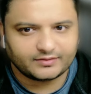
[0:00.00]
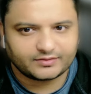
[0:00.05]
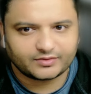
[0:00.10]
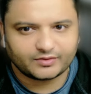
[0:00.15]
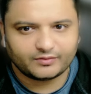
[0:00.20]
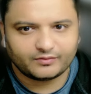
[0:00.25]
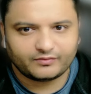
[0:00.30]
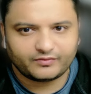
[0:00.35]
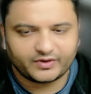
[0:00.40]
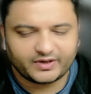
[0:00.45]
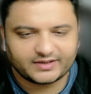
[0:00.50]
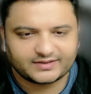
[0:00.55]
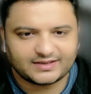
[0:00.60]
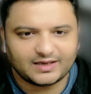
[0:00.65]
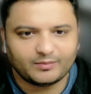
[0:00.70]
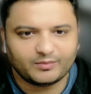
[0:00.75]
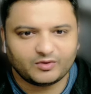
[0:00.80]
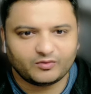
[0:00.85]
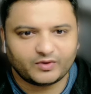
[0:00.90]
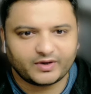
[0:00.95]
So for
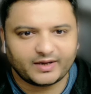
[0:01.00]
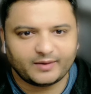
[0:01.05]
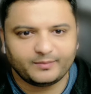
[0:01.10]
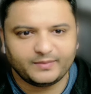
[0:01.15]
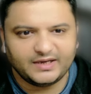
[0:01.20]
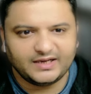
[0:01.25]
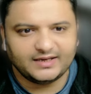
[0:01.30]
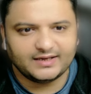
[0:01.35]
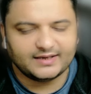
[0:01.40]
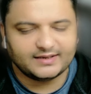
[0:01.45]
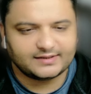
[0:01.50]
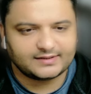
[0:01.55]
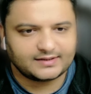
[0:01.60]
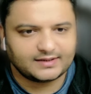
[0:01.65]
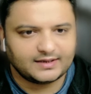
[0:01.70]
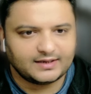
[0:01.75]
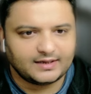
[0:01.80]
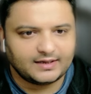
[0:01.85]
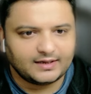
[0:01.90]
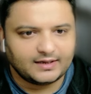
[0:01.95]
example, what I mean is,